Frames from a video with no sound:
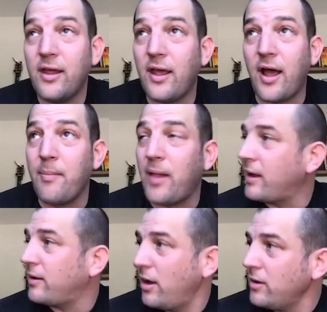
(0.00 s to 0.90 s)
I'm
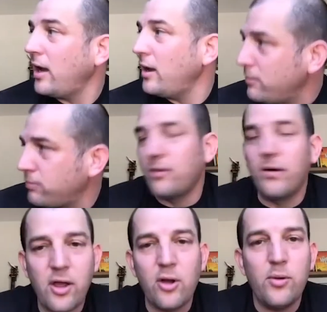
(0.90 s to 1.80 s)
like, okay, we're going to
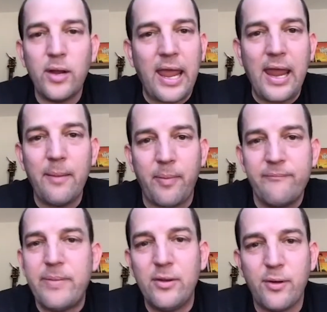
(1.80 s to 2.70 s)
go to a camp. I've
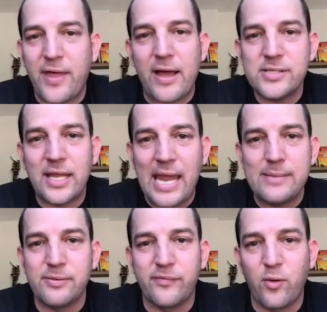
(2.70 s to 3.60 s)
been to 1,000 camps
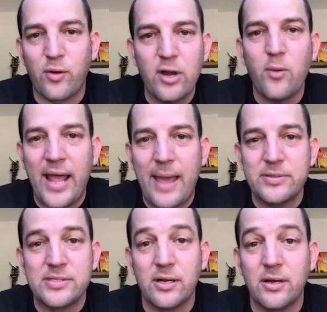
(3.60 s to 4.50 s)
before. I know what
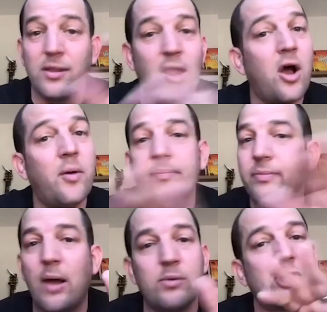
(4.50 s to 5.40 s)
happens here. No,
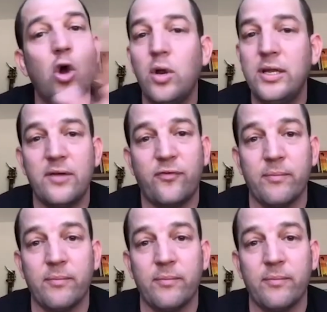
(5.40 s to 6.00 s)
that was totally different.